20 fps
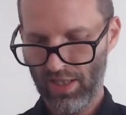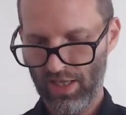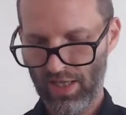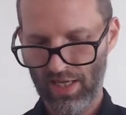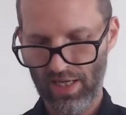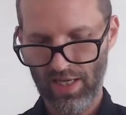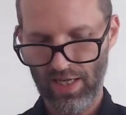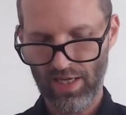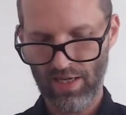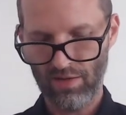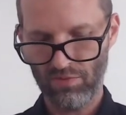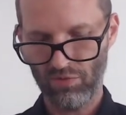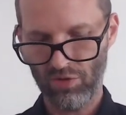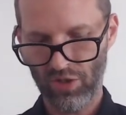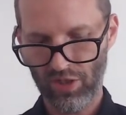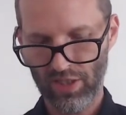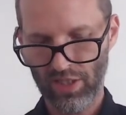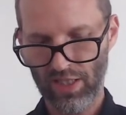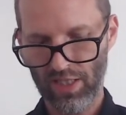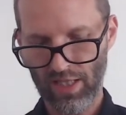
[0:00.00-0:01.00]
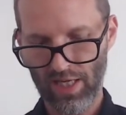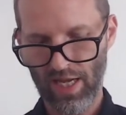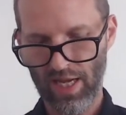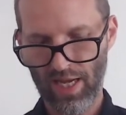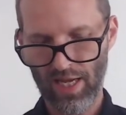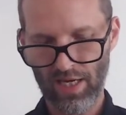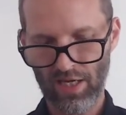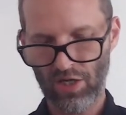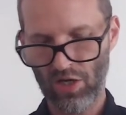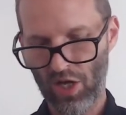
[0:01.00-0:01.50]
And we're looking
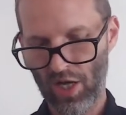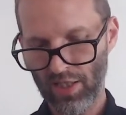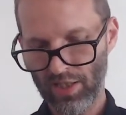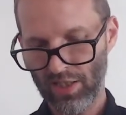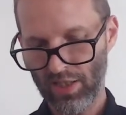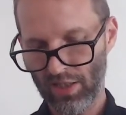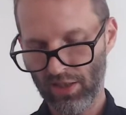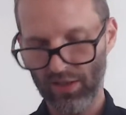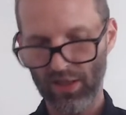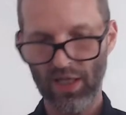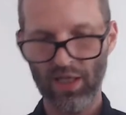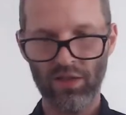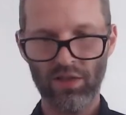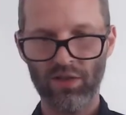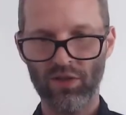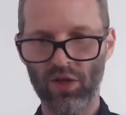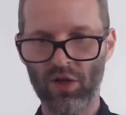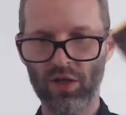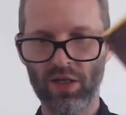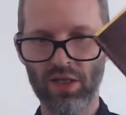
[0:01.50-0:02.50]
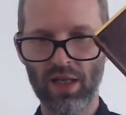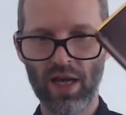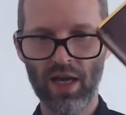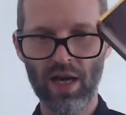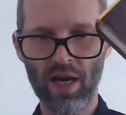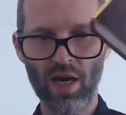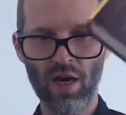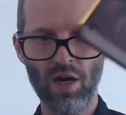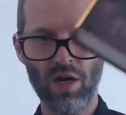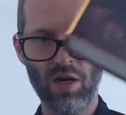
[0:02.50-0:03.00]
at an on-sale date. It's already
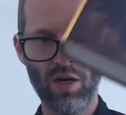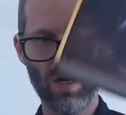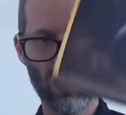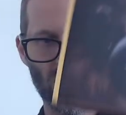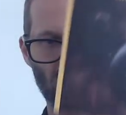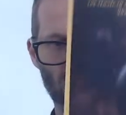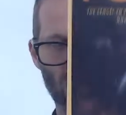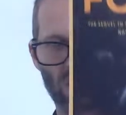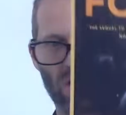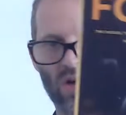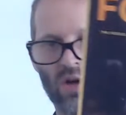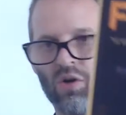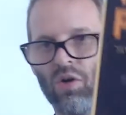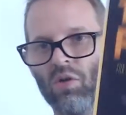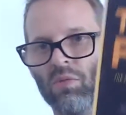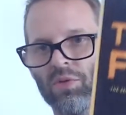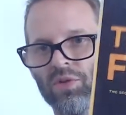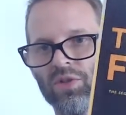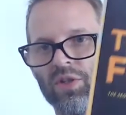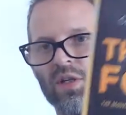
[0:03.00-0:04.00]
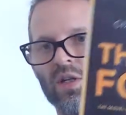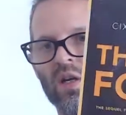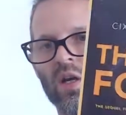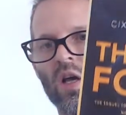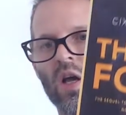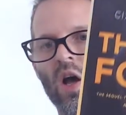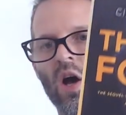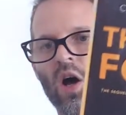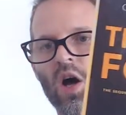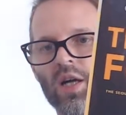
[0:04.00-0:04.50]
there. Or almost there.
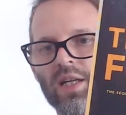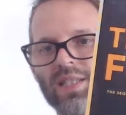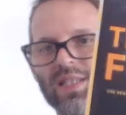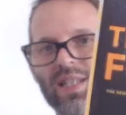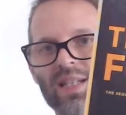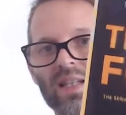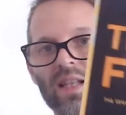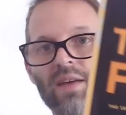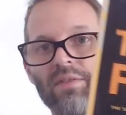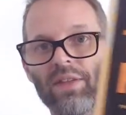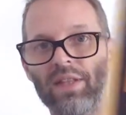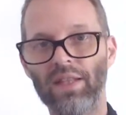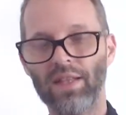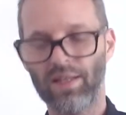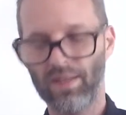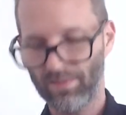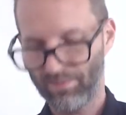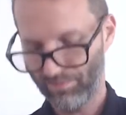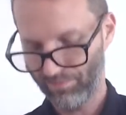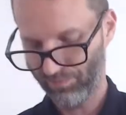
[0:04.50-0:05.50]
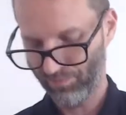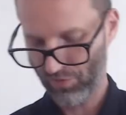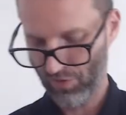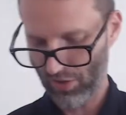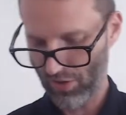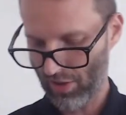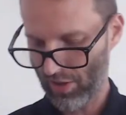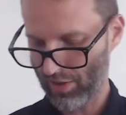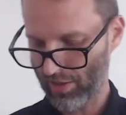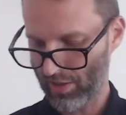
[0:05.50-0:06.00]
August 11th
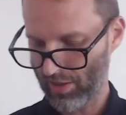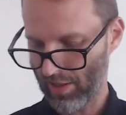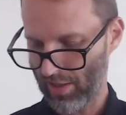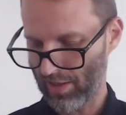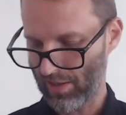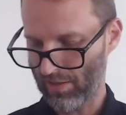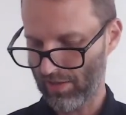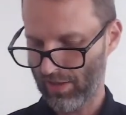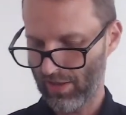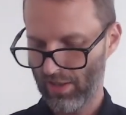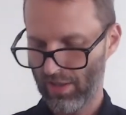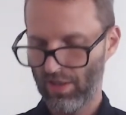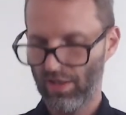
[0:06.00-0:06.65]
on sale.